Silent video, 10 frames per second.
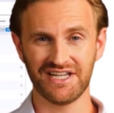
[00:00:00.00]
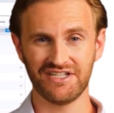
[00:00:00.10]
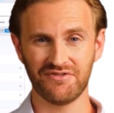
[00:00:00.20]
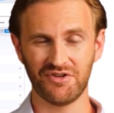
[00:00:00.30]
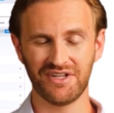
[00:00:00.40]

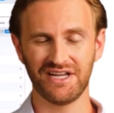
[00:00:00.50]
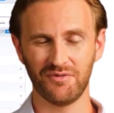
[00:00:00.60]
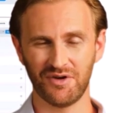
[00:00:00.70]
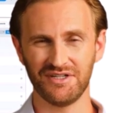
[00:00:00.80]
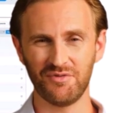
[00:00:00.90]
each of your
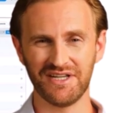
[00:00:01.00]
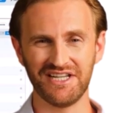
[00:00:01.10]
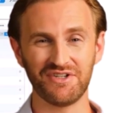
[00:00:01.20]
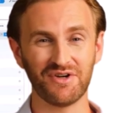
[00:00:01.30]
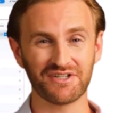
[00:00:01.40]
keywords
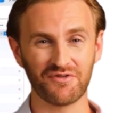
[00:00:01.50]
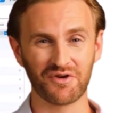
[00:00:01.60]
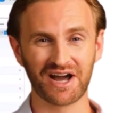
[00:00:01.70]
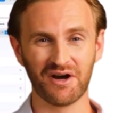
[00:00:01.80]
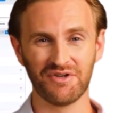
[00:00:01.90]
within
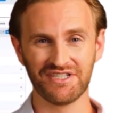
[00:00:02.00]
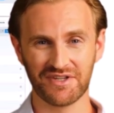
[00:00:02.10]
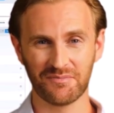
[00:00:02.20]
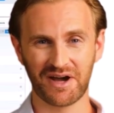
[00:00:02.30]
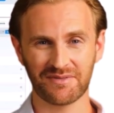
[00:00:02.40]
24 hours of
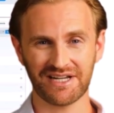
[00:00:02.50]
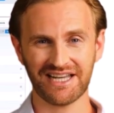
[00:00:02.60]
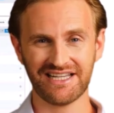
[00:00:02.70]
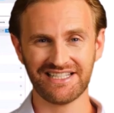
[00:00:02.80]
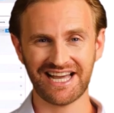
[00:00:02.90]
the
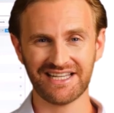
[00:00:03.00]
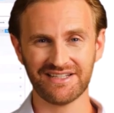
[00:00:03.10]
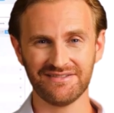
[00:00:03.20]
populated data.